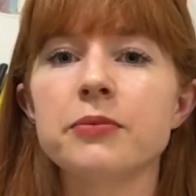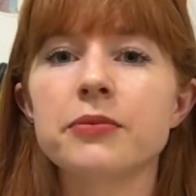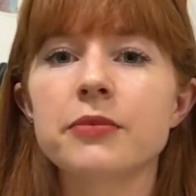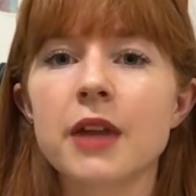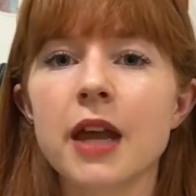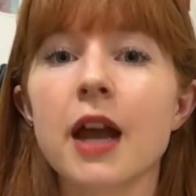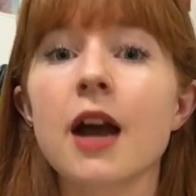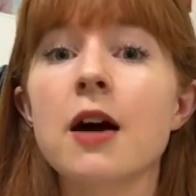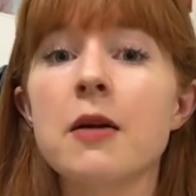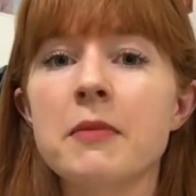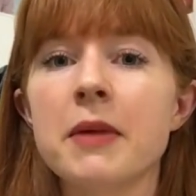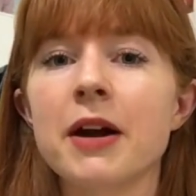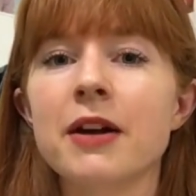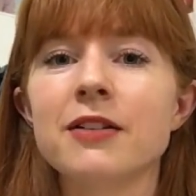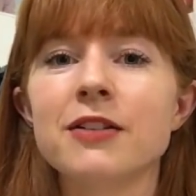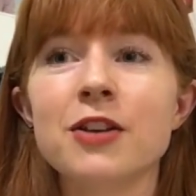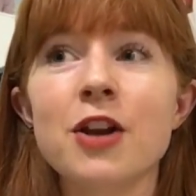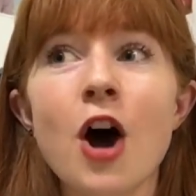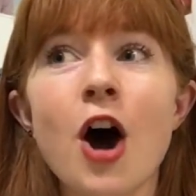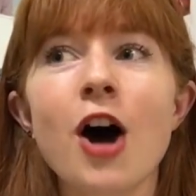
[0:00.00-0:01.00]
like
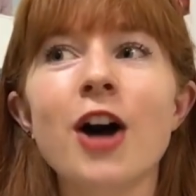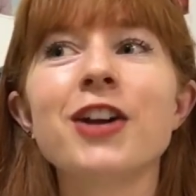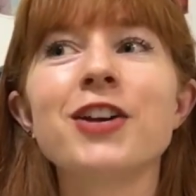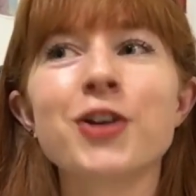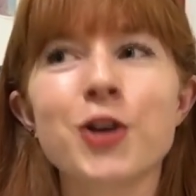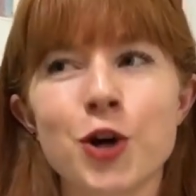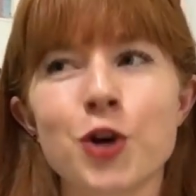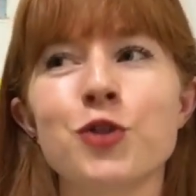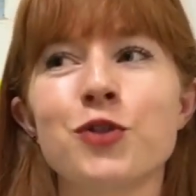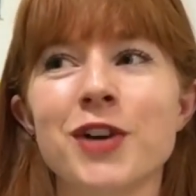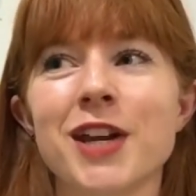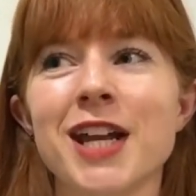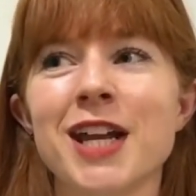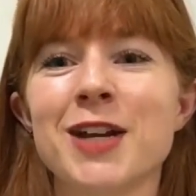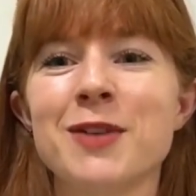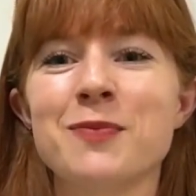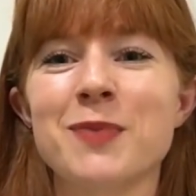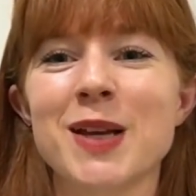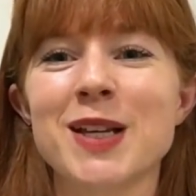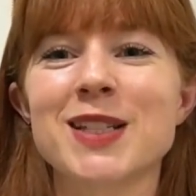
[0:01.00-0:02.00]

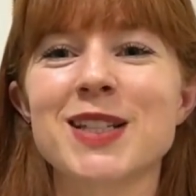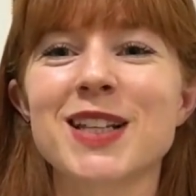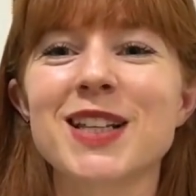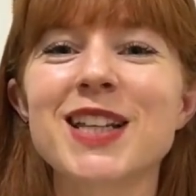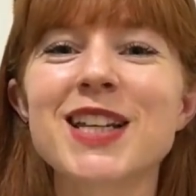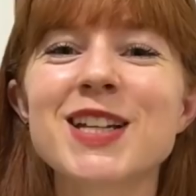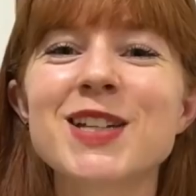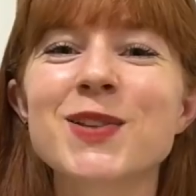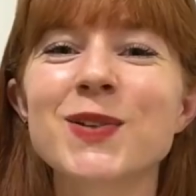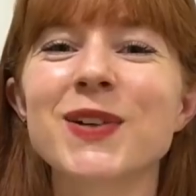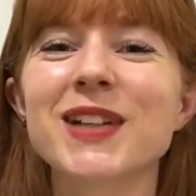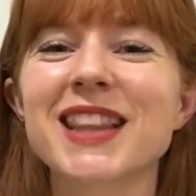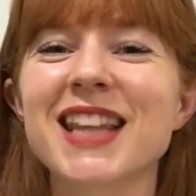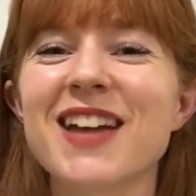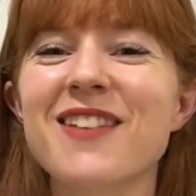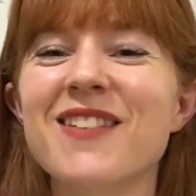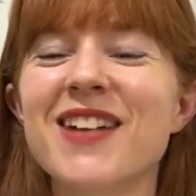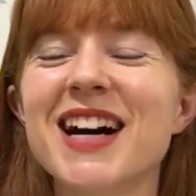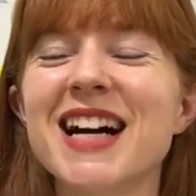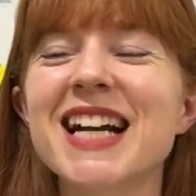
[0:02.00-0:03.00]
non-Korean basically is what they
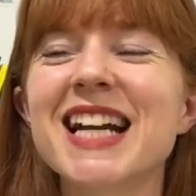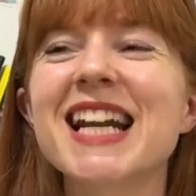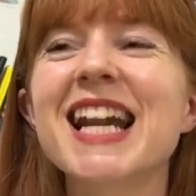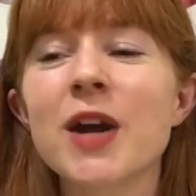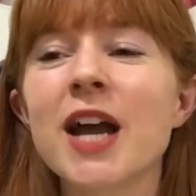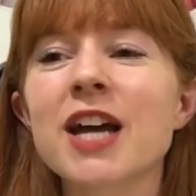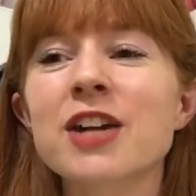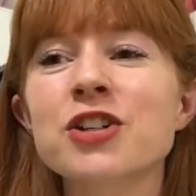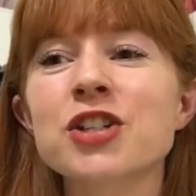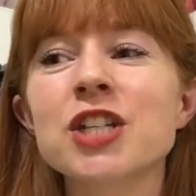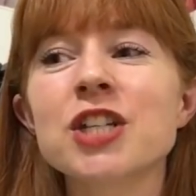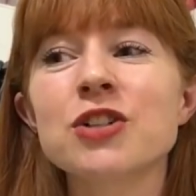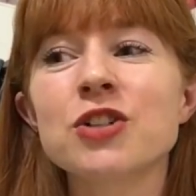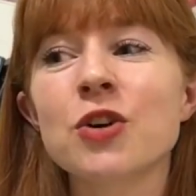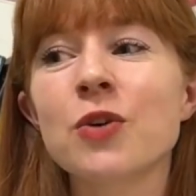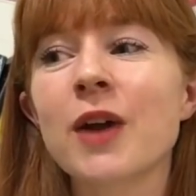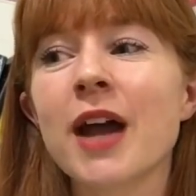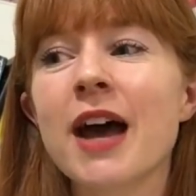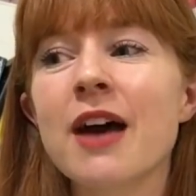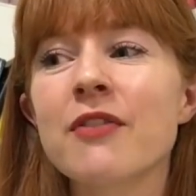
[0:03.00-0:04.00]
wanted. We actually
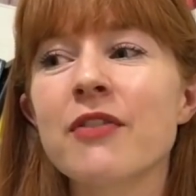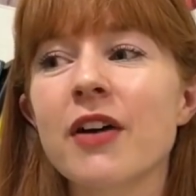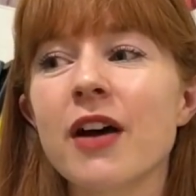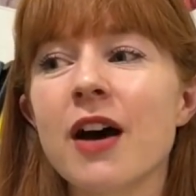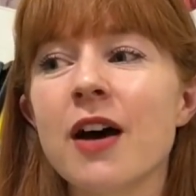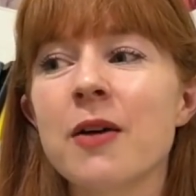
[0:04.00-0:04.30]
don't have